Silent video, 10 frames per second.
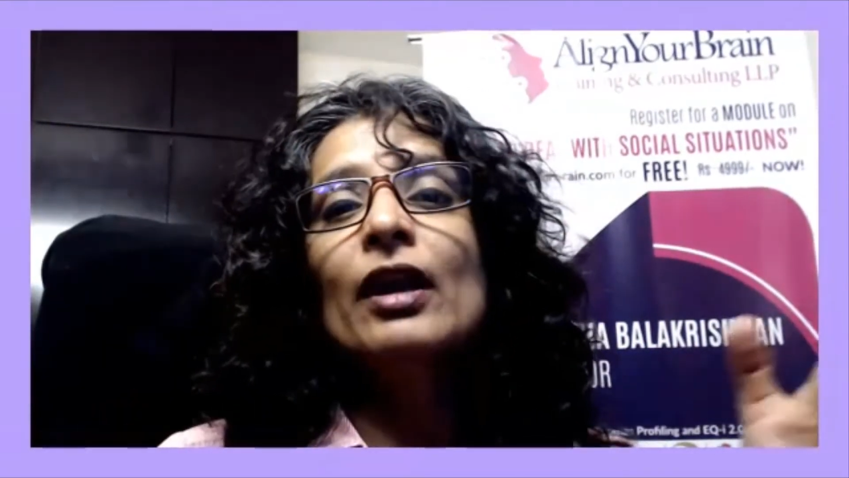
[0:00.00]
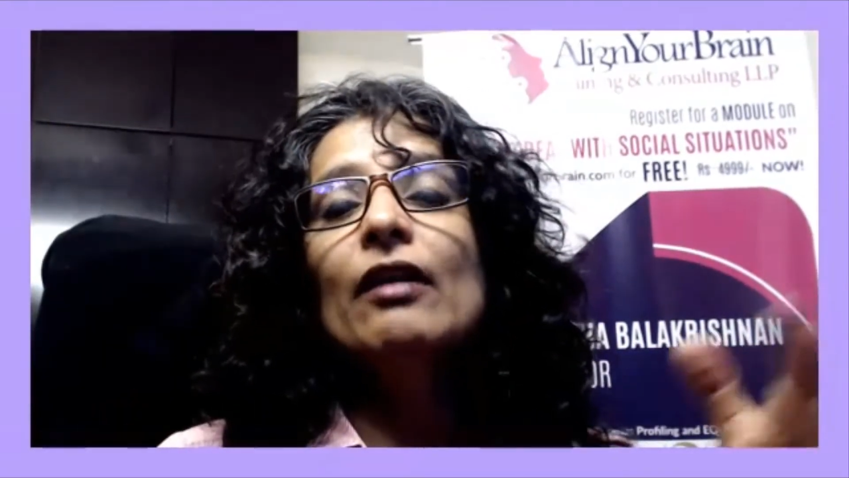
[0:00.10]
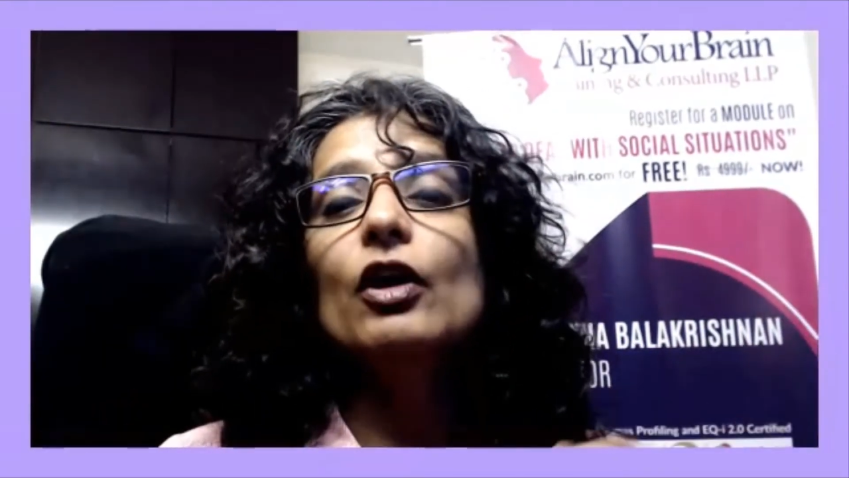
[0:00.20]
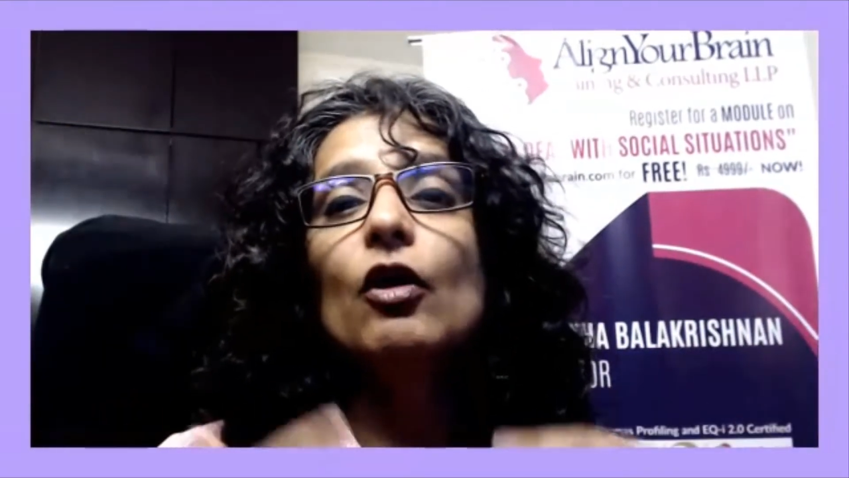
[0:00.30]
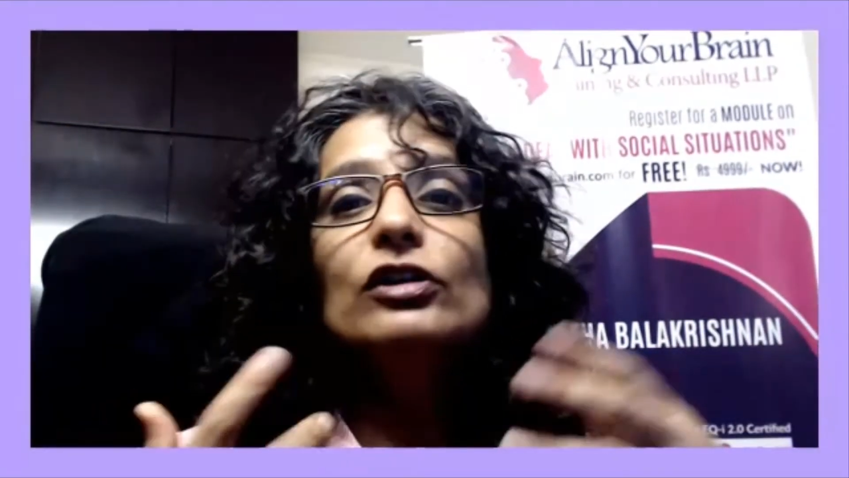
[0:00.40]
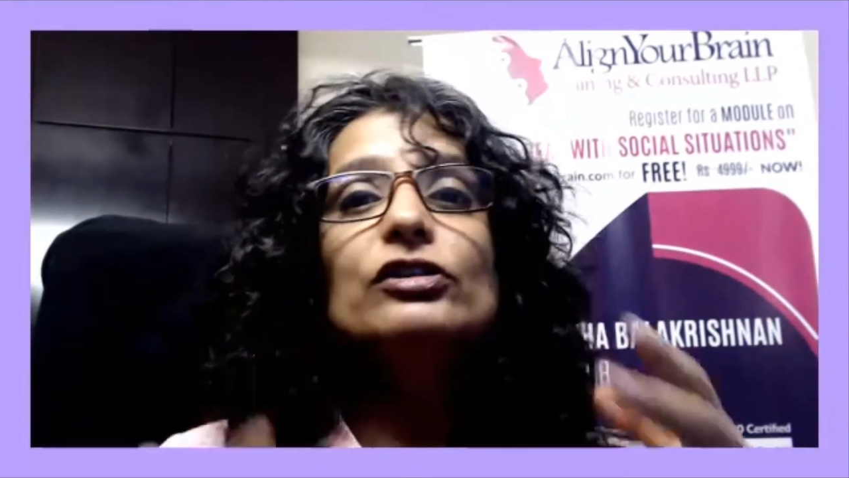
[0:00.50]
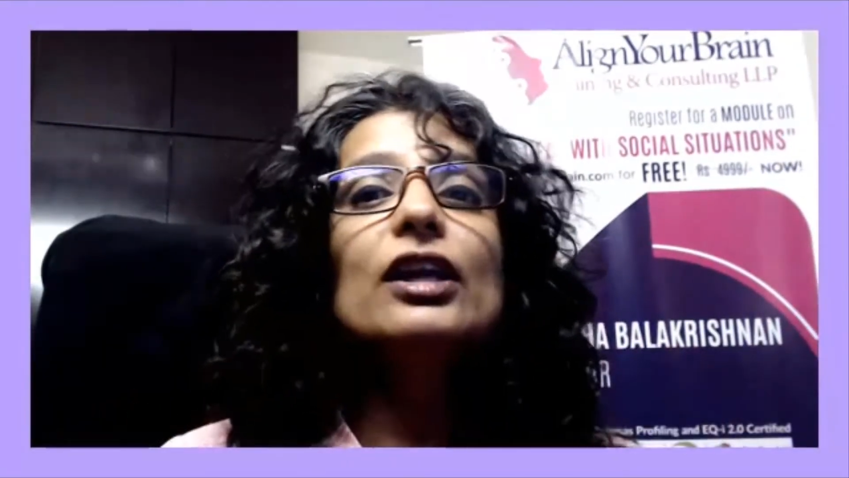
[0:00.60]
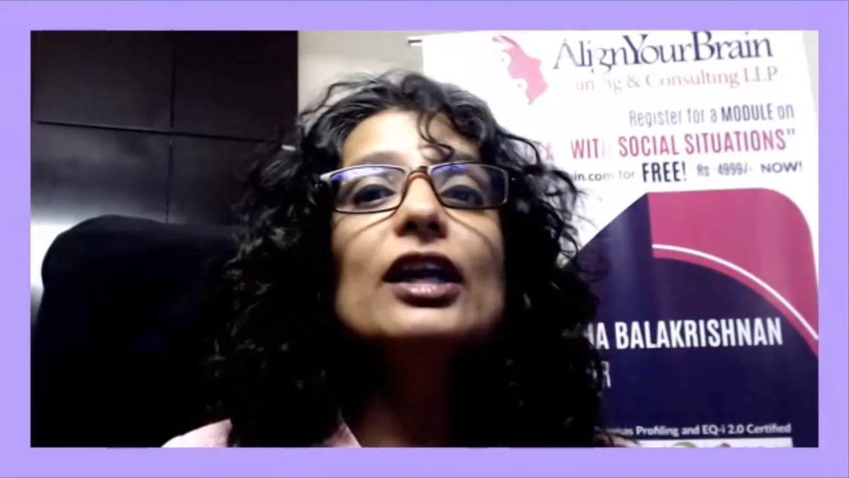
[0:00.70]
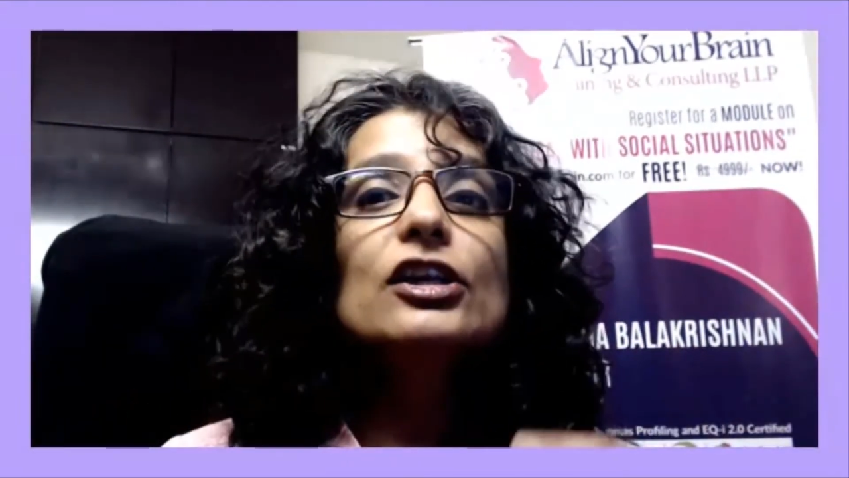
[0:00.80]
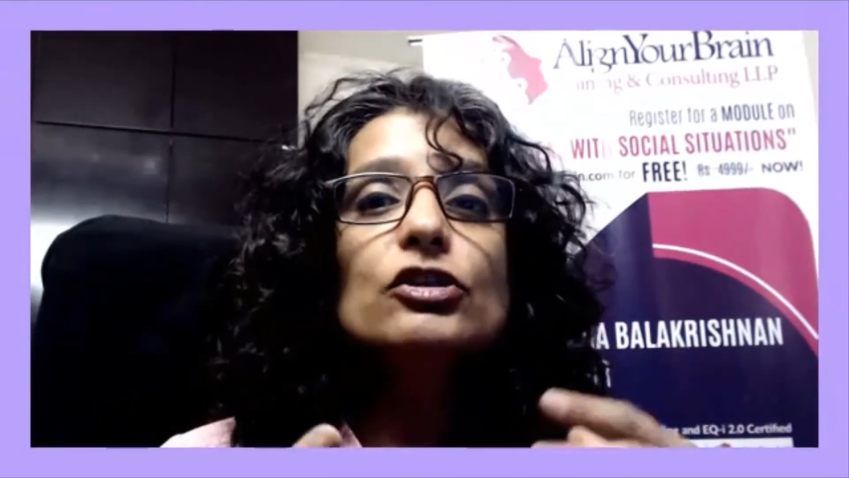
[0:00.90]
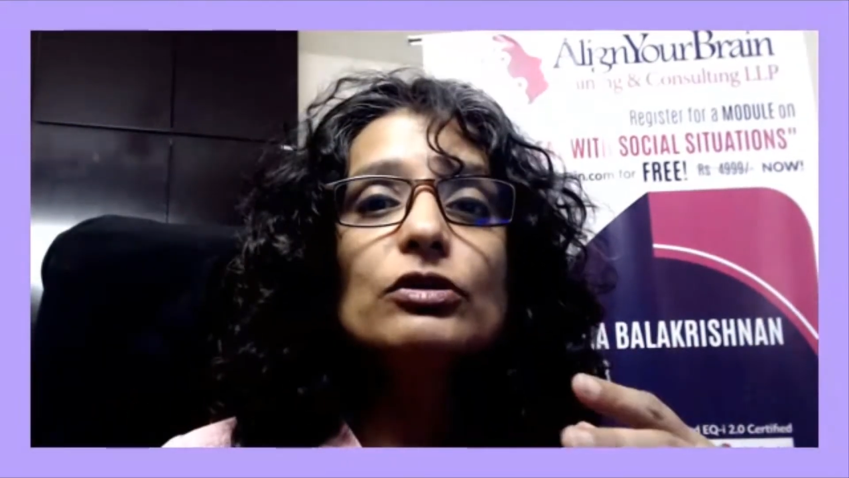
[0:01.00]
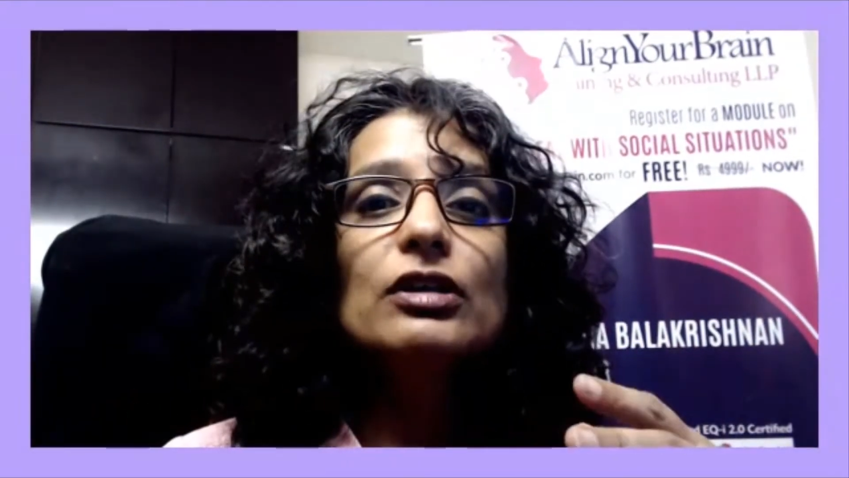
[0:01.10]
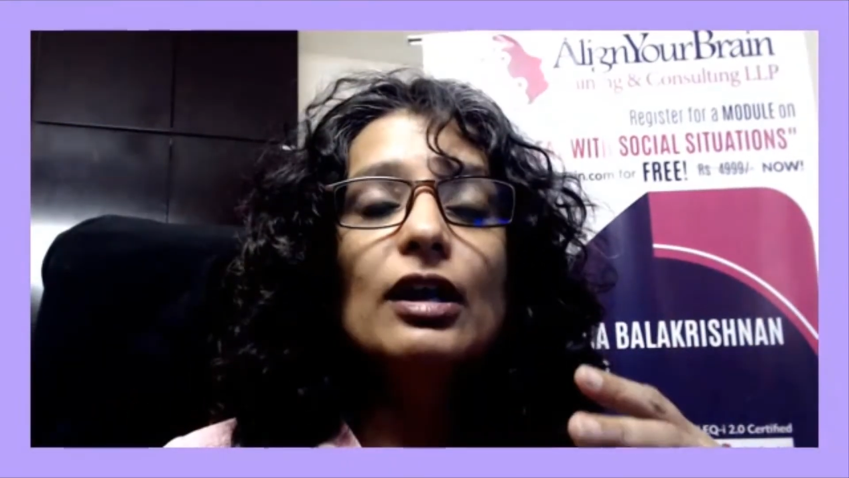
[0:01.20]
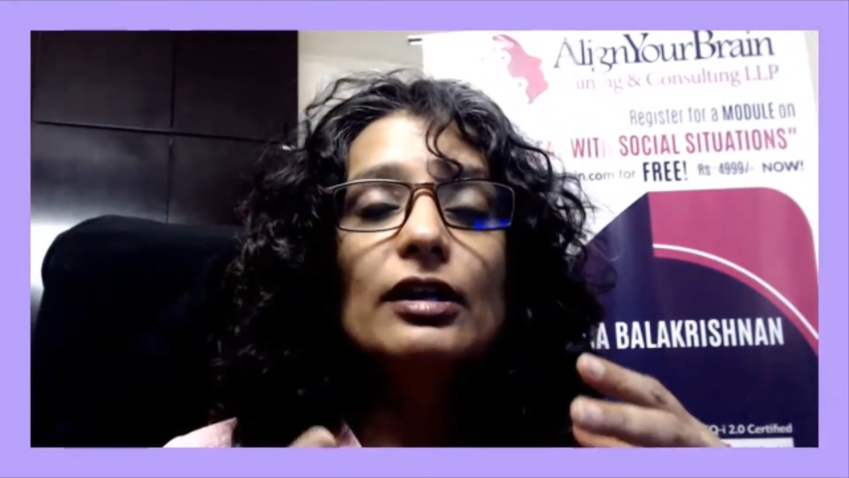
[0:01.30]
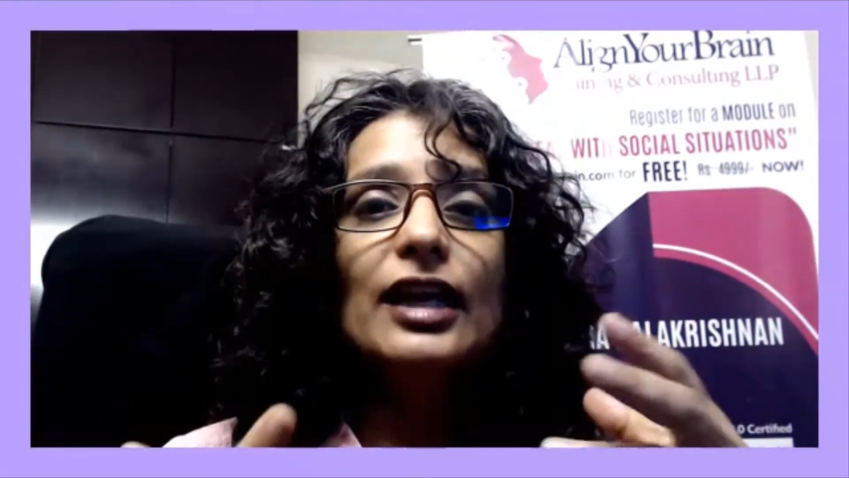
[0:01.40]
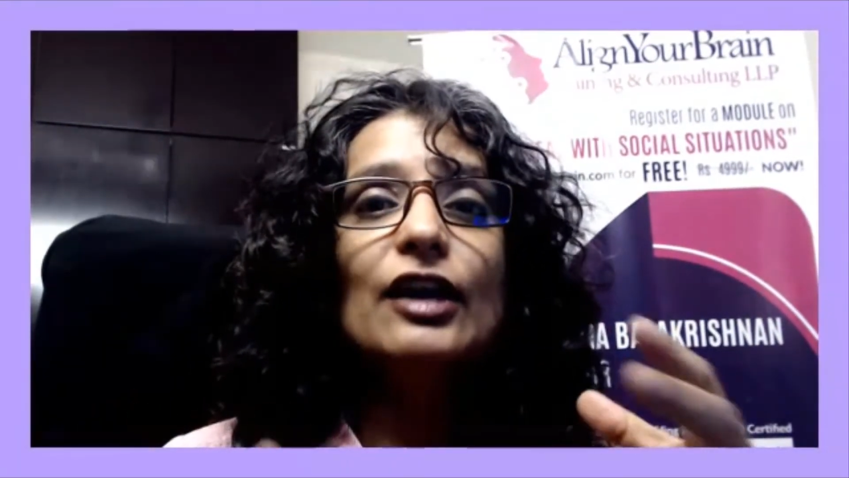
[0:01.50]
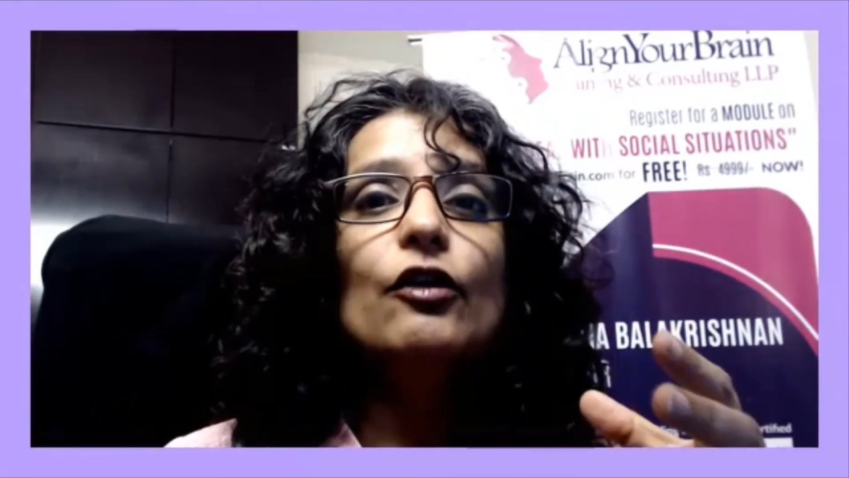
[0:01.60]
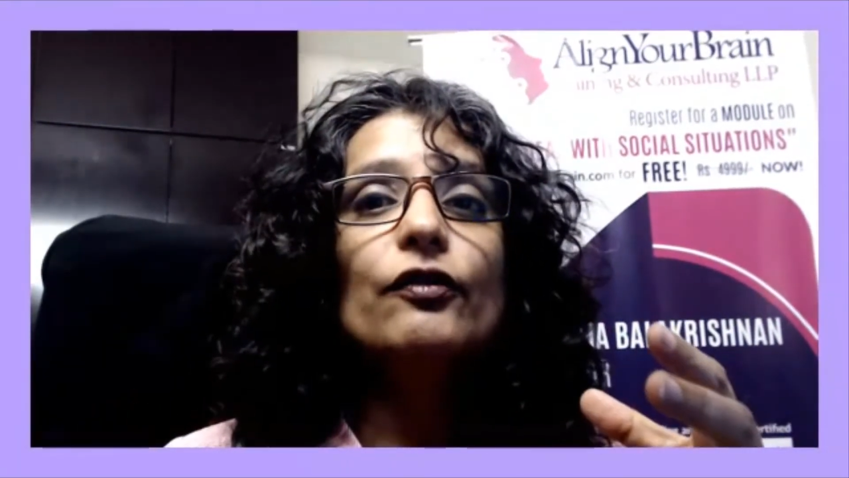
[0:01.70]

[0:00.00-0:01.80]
We also need to think